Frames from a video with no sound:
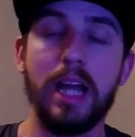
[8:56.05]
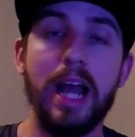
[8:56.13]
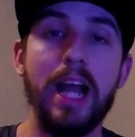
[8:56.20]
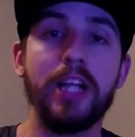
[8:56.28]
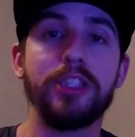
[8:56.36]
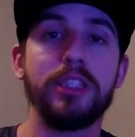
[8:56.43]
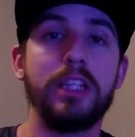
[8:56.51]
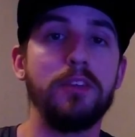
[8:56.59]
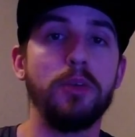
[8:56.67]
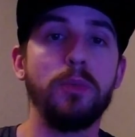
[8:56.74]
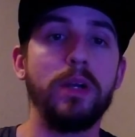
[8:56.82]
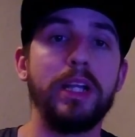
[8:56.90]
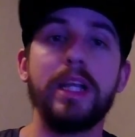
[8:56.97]
I actually never
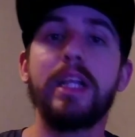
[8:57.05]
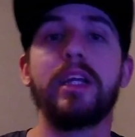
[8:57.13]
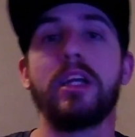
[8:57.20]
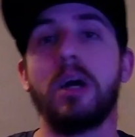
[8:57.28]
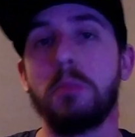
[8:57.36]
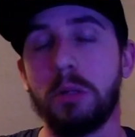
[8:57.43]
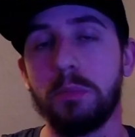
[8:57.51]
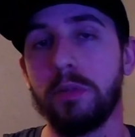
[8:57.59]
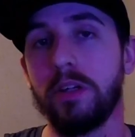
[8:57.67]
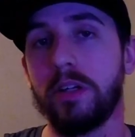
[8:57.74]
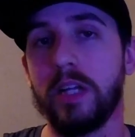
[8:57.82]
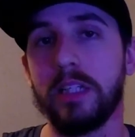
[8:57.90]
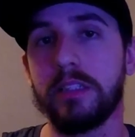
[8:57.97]
read any comic
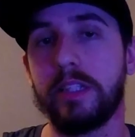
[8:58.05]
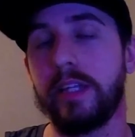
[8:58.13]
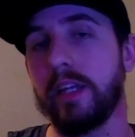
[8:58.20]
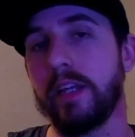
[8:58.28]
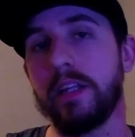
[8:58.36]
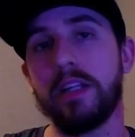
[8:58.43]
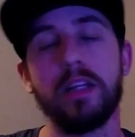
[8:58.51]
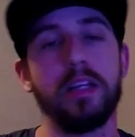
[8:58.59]
book as a kid.